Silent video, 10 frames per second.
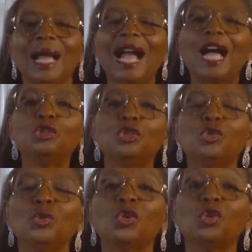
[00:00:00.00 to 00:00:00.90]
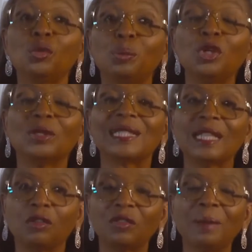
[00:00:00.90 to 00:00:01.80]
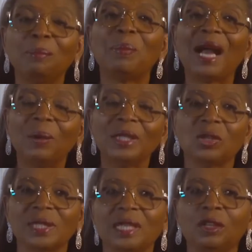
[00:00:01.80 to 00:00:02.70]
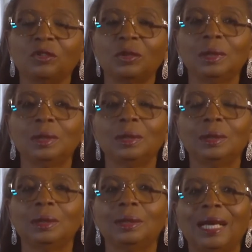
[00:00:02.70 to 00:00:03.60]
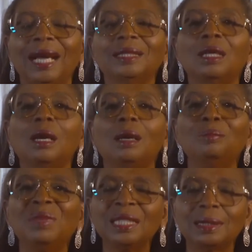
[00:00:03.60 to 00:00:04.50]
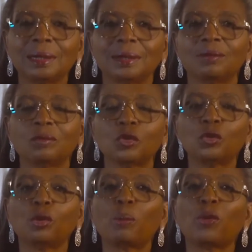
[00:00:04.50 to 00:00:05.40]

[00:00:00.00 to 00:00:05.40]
How do you equip yourself, empower yourself, and commit to the